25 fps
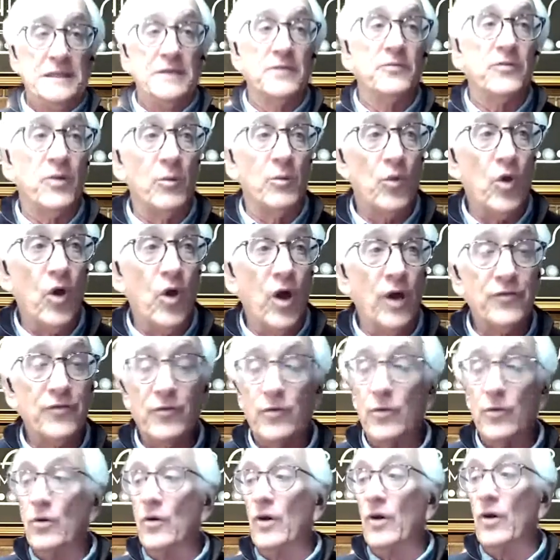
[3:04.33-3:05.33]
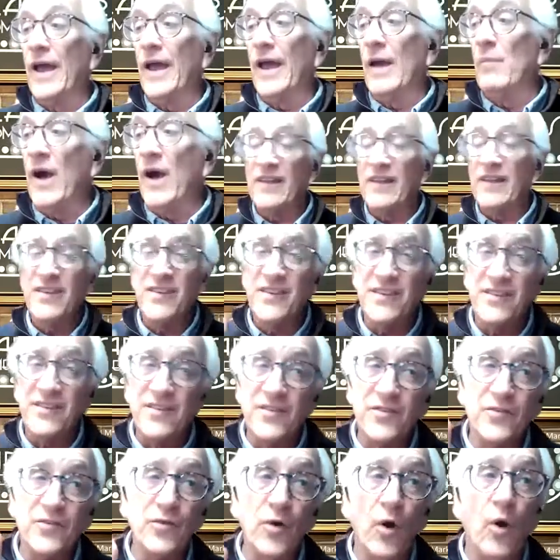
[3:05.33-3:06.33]
from law school, and
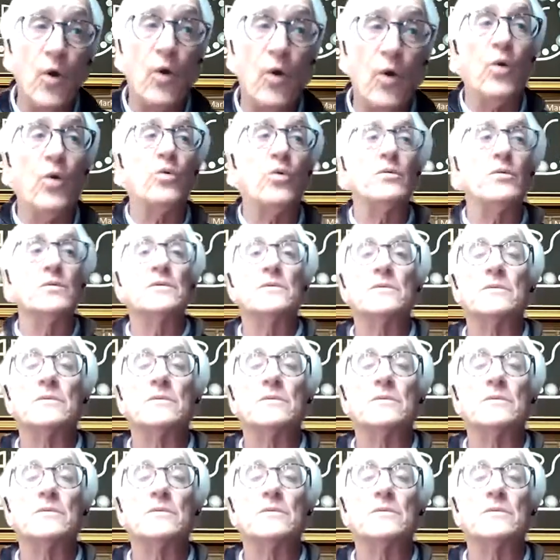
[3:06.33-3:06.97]
sole